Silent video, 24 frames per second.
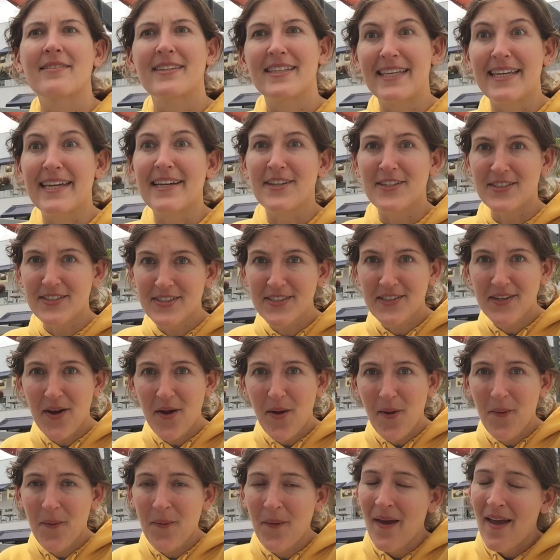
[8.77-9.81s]
years
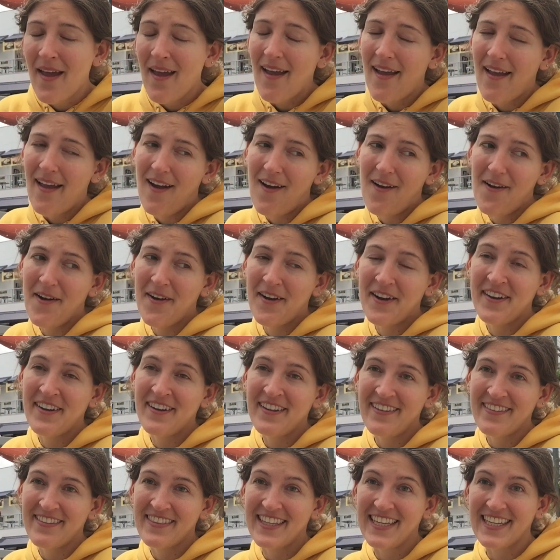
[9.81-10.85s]
ago on
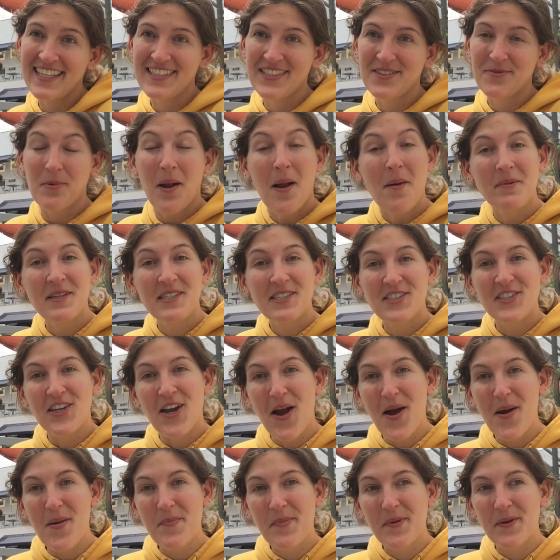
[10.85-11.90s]
this ramen
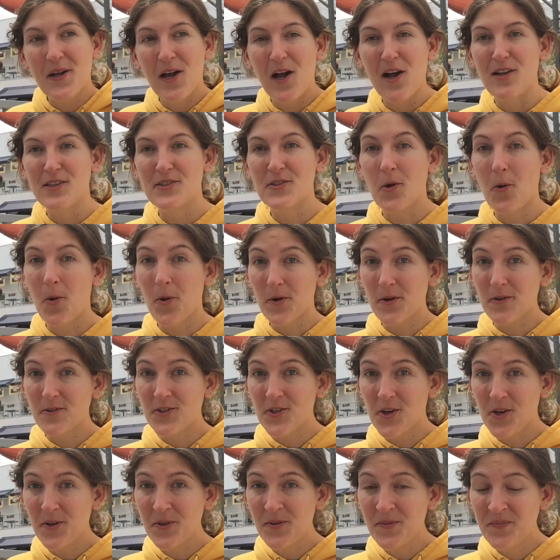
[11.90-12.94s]
shop called
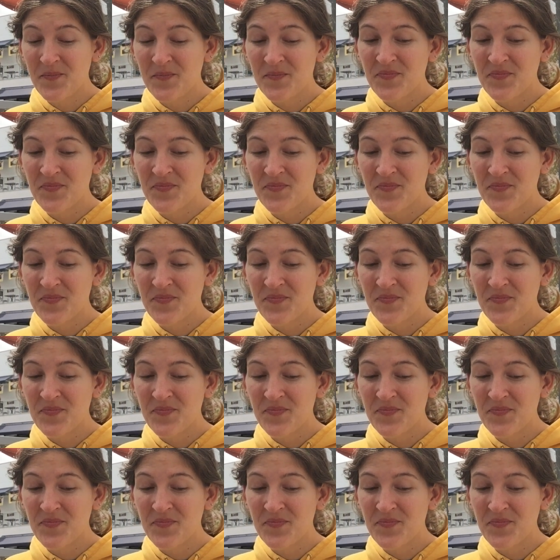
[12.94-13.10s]
Orochon.